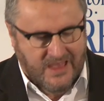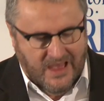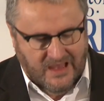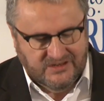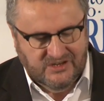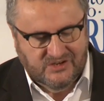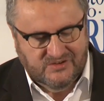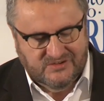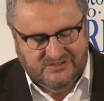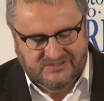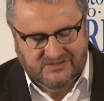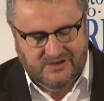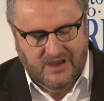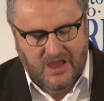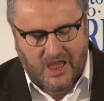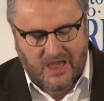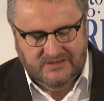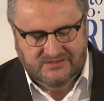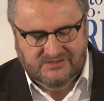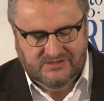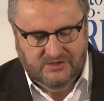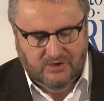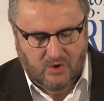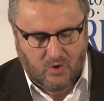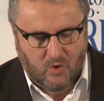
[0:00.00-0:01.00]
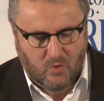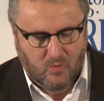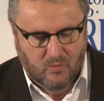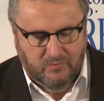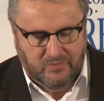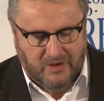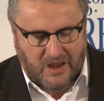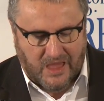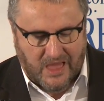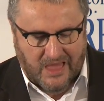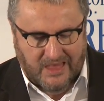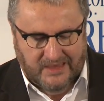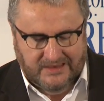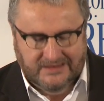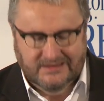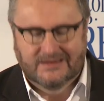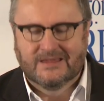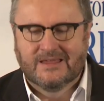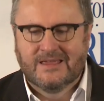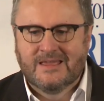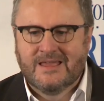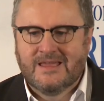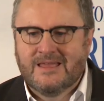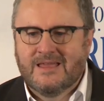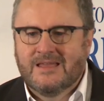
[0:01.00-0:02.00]
and you start to go blind.
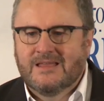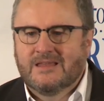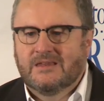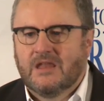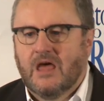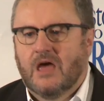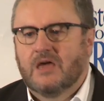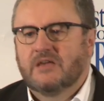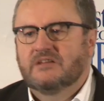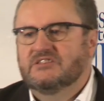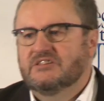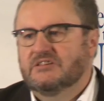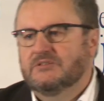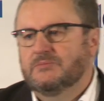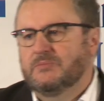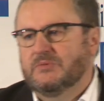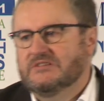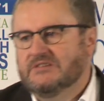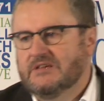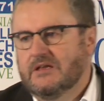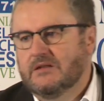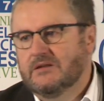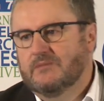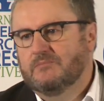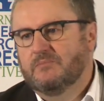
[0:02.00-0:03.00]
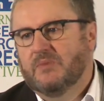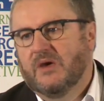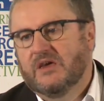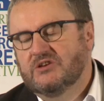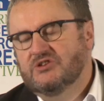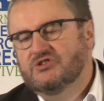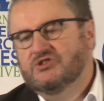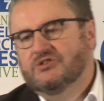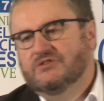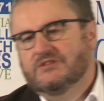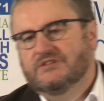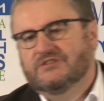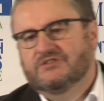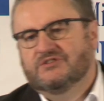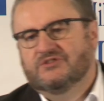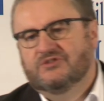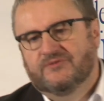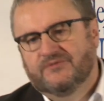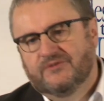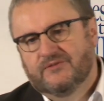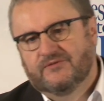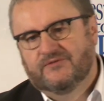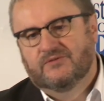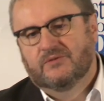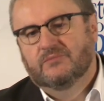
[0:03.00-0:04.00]
90% of patients
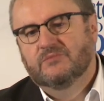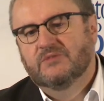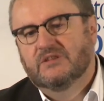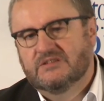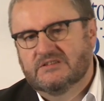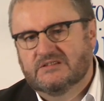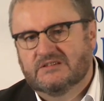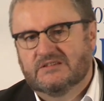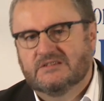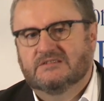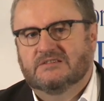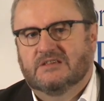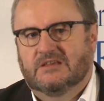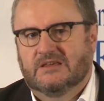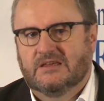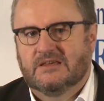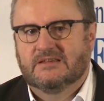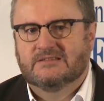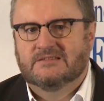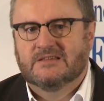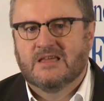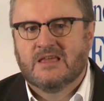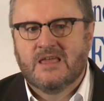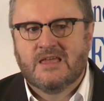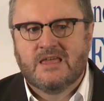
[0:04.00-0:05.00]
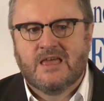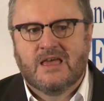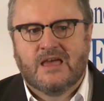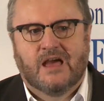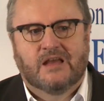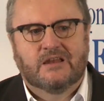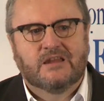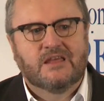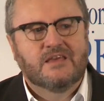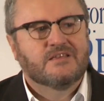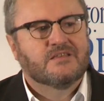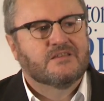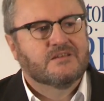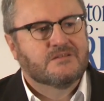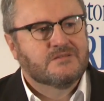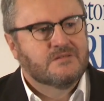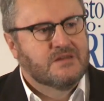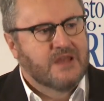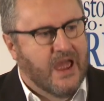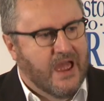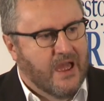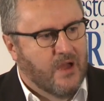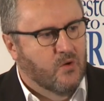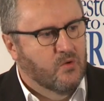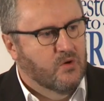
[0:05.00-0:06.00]
suffer from this disease, and even
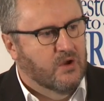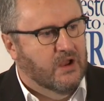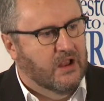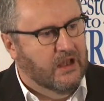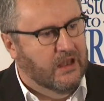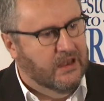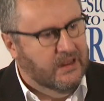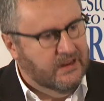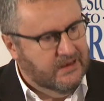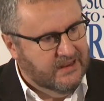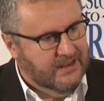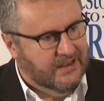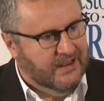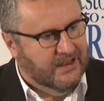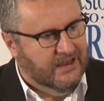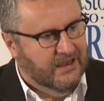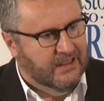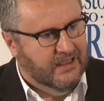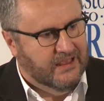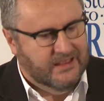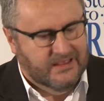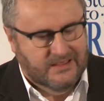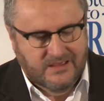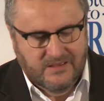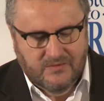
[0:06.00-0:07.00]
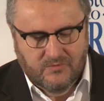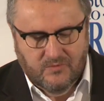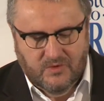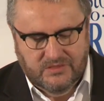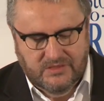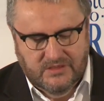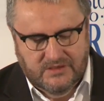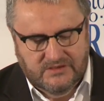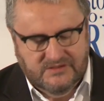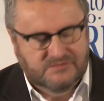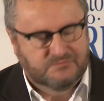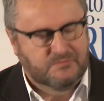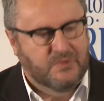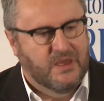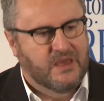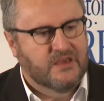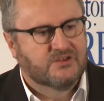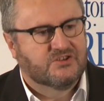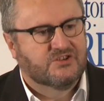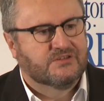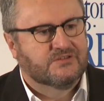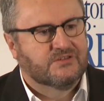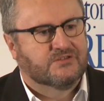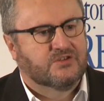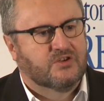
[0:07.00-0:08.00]
now, clinically, when these
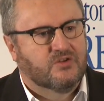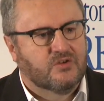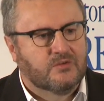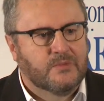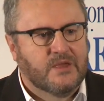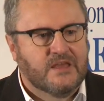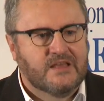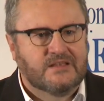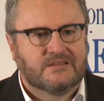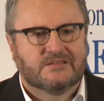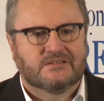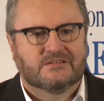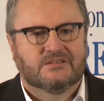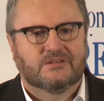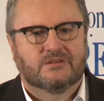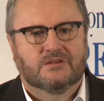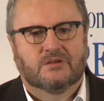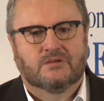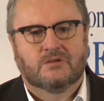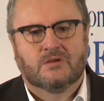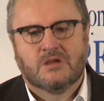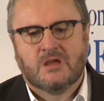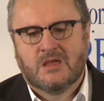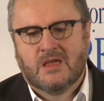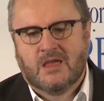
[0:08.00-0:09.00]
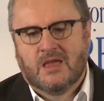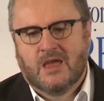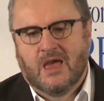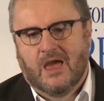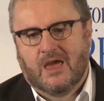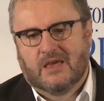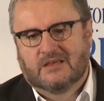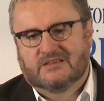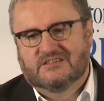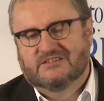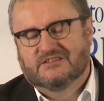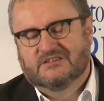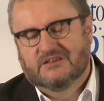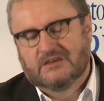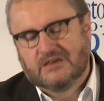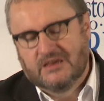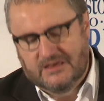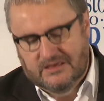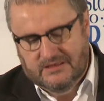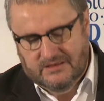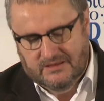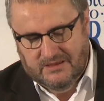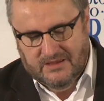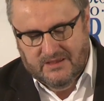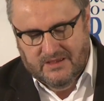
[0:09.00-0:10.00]
patients come in to
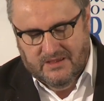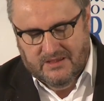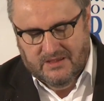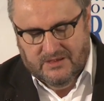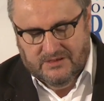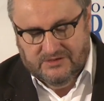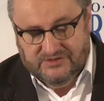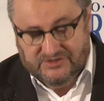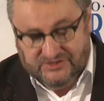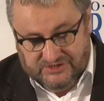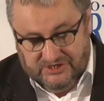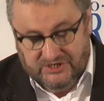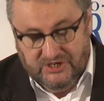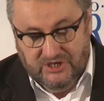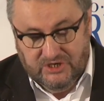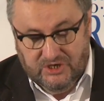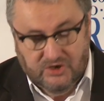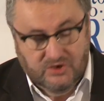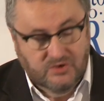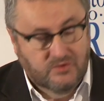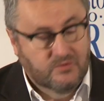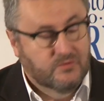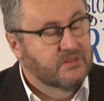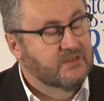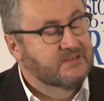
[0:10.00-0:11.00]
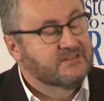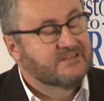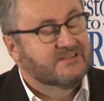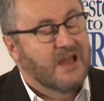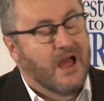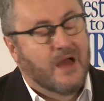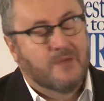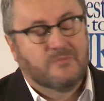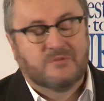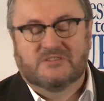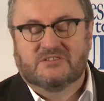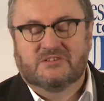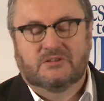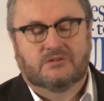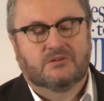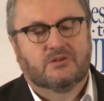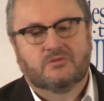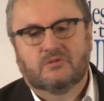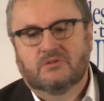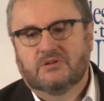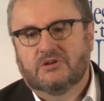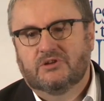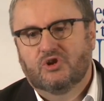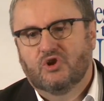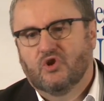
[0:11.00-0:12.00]
see you, there's
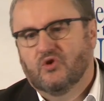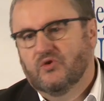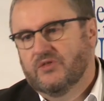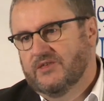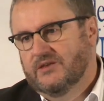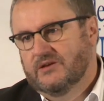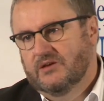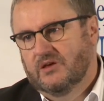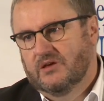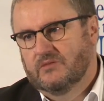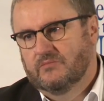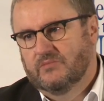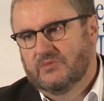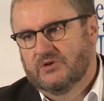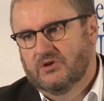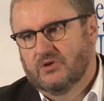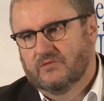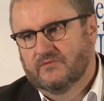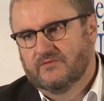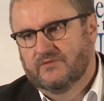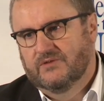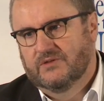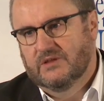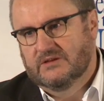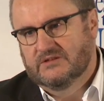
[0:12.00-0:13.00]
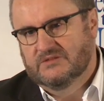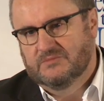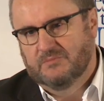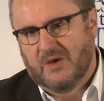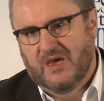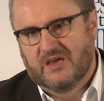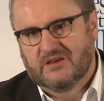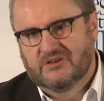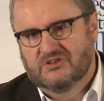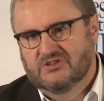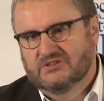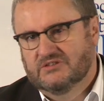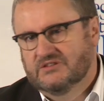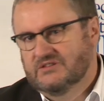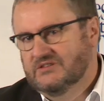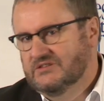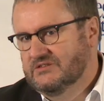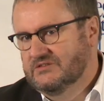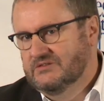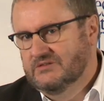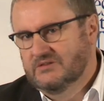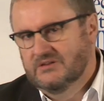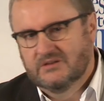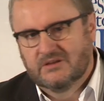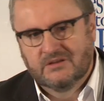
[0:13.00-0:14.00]
absolutely nothing can be done for these
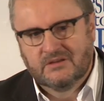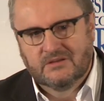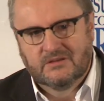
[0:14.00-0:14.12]
patients.